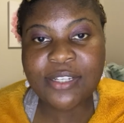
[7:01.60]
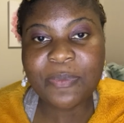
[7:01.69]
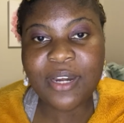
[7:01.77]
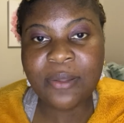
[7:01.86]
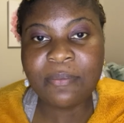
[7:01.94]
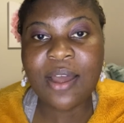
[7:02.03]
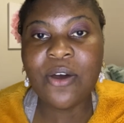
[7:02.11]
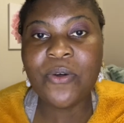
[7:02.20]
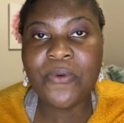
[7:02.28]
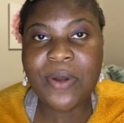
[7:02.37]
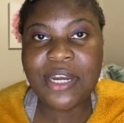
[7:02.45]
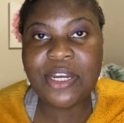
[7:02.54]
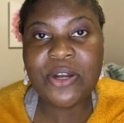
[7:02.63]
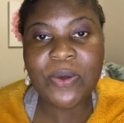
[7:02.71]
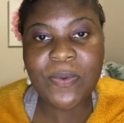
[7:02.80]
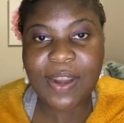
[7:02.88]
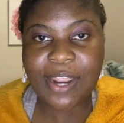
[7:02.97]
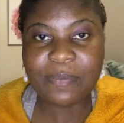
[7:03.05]
Malema already know
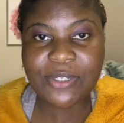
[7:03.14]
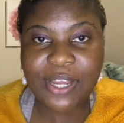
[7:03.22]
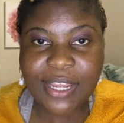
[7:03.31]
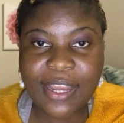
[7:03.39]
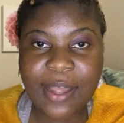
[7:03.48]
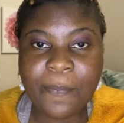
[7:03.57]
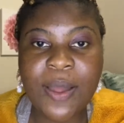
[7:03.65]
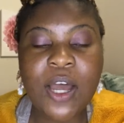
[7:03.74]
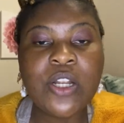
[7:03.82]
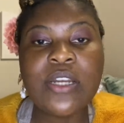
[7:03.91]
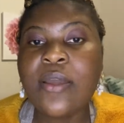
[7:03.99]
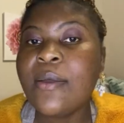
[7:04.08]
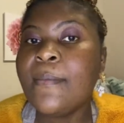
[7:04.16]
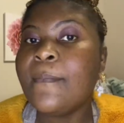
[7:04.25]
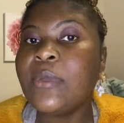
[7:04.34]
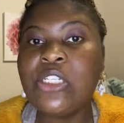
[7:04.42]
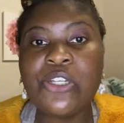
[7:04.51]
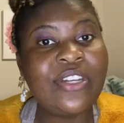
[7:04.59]
what I'm talking about.
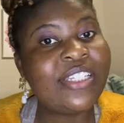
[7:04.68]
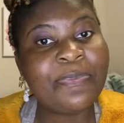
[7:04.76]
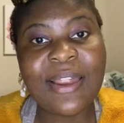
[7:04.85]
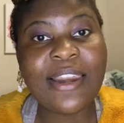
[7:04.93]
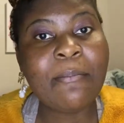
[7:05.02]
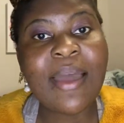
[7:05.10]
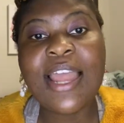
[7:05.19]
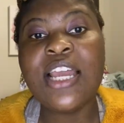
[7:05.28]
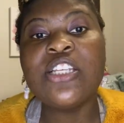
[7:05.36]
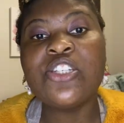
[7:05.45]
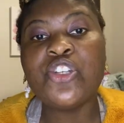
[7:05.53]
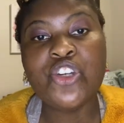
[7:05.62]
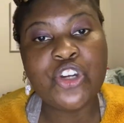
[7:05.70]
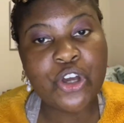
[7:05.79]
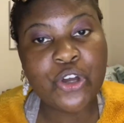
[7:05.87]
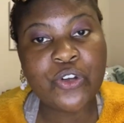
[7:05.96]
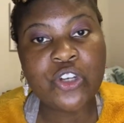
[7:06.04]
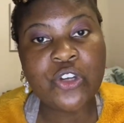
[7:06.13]
Julius Malema is
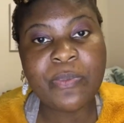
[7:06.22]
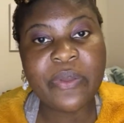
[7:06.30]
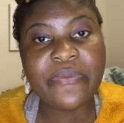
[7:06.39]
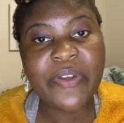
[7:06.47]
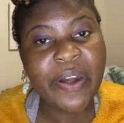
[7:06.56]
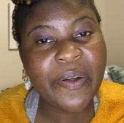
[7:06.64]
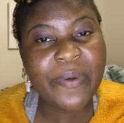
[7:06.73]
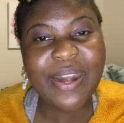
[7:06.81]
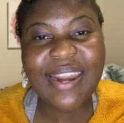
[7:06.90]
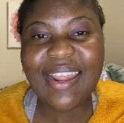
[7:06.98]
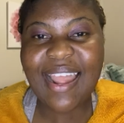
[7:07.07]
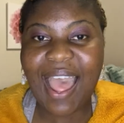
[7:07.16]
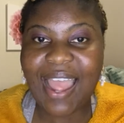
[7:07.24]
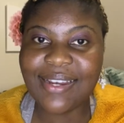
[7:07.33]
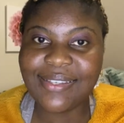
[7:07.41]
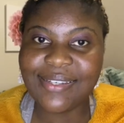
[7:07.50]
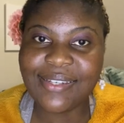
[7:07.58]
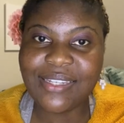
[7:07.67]
known to be very
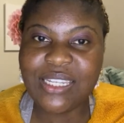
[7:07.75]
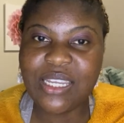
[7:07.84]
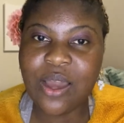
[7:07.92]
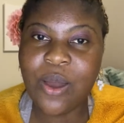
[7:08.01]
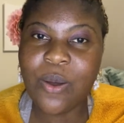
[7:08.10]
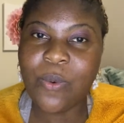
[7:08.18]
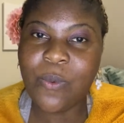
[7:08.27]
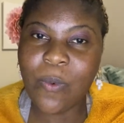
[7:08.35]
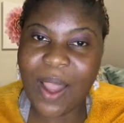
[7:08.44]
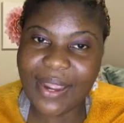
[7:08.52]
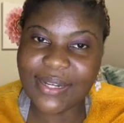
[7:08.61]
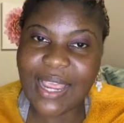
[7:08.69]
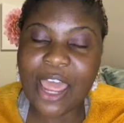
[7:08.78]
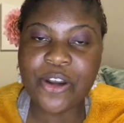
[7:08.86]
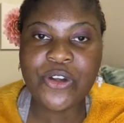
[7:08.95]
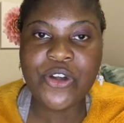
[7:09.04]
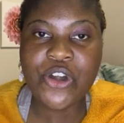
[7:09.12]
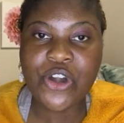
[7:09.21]
anti-white. I
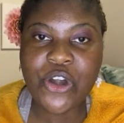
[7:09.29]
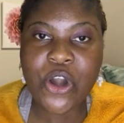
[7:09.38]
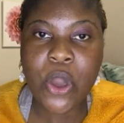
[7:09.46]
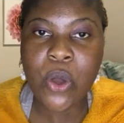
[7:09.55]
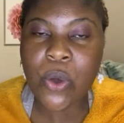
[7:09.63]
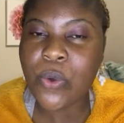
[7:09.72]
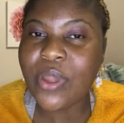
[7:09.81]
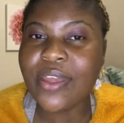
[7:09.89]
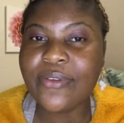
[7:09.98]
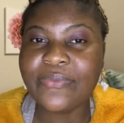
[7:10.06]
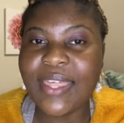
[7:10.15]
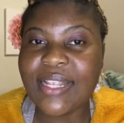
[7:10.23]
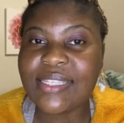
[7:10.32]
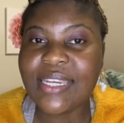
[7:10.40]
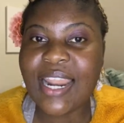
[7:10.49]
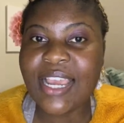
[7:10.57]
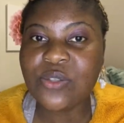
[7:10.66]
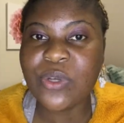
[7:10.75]
don't know if that's a
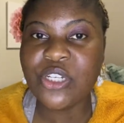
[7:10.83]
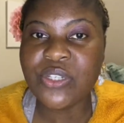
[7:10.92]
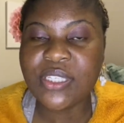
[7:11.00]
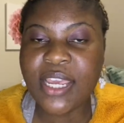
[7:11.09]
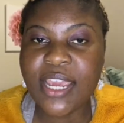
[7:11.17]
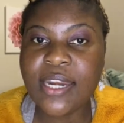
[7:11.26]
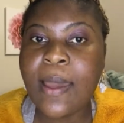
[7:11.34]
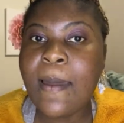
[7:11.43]
nice way to say it,